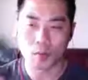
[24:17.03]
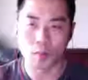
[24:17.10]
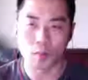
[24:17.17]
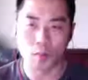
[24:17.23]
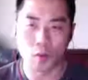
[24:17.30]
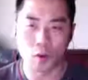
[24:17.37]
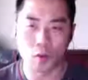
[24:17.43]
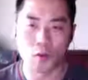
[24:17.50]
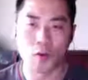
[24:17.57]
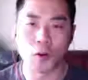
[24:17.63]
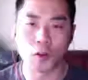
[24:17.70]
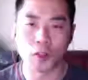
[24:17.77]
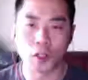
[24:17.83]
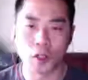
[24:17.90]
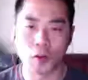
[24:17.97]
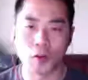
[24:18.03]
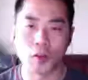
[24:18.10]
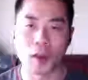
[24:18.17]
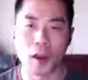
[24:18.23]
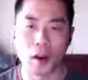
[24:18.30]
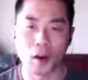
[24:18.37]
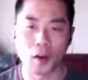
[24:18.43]
portfolio
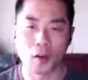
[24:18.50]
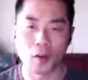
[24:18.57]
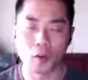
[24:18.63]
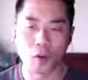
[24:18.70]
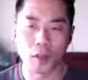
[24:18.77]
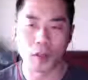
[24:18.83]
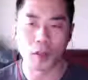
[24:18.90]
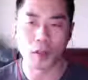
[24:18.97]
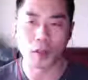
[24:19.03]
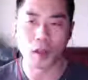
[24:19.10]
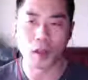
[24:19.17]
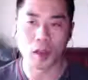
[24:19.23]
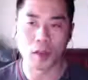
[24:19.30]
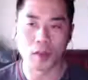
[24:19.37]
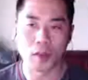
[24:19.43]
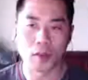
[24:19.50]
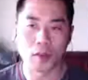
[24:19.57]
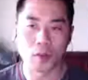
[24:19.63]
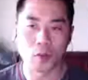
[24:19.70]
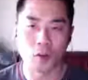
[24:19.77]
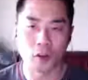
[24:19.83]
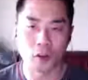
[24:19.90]
there with
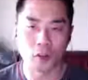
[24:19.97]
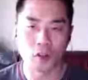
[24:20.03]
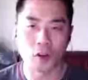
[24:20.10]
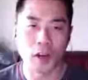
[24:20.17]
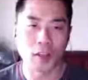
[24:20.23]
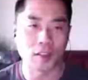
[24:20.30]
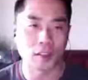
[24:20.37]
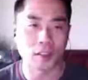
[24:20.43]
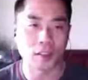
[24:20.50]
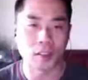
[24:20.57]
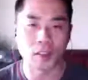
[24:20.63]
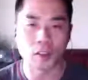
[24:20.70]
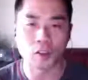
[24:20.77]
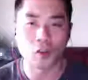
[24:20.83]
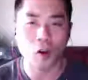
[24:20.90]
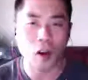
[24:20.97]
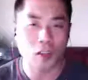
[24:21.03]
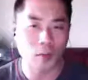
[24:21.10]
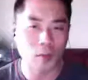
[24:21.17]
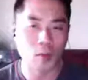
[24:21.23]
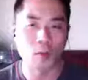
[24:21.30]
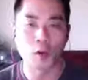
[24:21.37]
where you're trying to
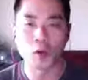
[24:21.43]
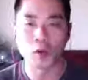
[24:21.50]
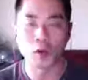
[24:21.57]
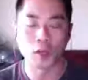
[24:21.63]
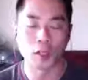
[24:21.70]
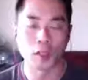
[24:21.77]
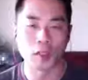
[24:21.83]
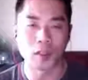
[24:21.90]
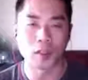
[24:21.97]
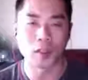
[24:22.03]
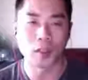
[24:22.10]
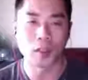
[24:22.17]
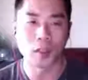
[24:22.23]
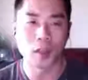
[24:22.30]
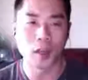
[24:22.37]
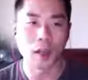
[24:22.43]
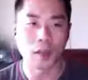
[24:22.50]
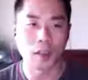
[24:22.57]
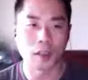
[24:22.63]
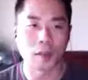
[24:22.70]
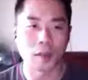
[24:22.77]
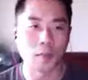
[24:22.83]
cross promote and
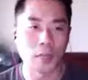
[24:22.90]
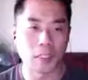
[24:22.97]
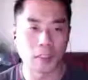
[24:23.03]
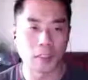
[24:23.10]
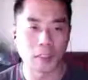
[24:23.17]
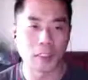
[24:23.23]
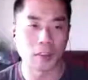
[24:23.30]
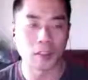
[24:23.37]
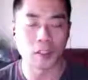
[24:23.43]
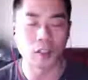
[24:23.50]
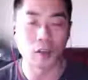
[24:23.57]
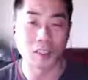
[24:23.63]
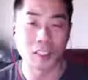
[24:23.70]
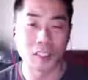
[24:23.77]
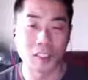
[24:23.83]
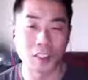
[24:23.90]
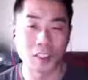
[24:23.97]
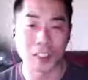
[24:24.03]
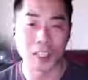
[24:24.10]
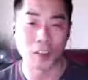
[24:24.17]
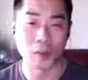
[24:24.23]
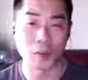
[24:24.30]
basically, essentially
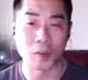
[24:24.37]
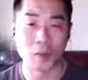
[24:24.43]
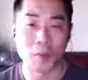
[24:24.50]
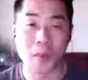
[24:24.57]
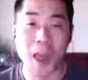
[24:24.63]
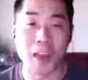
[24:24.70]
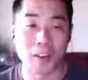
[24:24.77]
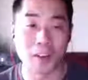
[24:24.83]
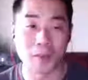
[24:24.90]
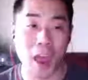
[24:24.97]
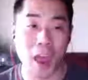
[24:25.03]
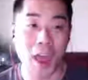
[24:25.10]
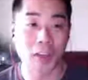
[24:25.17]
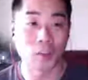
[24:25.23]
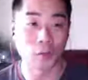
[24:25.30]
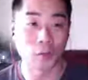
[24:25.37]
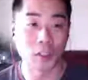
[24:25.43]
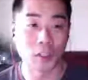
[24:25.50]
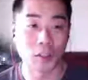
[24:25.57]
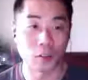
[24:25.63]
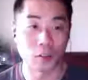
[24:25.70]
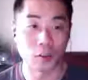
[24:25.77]
get your competitive edge when
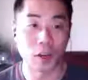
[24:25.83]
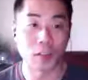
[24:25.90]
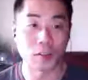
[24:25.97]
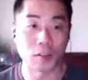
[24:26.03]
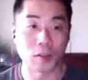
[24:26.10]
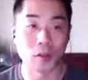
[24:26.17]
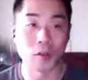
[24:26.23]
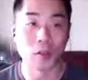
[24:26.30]
you're trying to